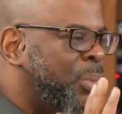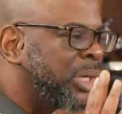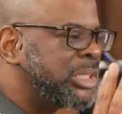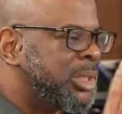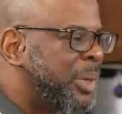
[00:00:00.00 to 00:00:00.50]

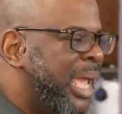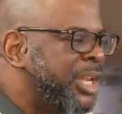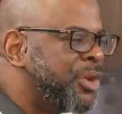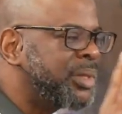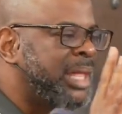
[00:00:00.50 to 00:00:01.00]
worship
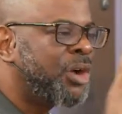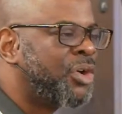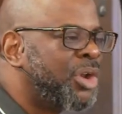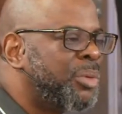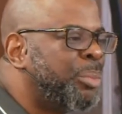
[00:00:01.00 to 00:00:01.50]
any other
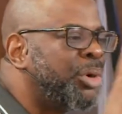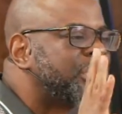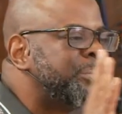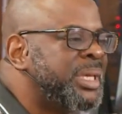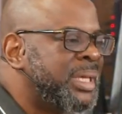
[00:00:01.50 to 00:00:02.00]
God
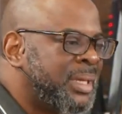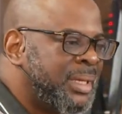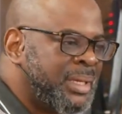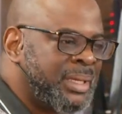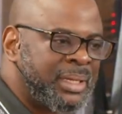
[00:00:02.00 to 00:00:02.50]
but me.
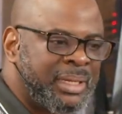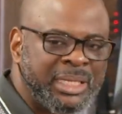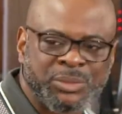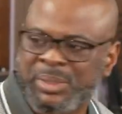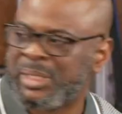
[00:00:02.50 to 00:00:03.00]
That's what the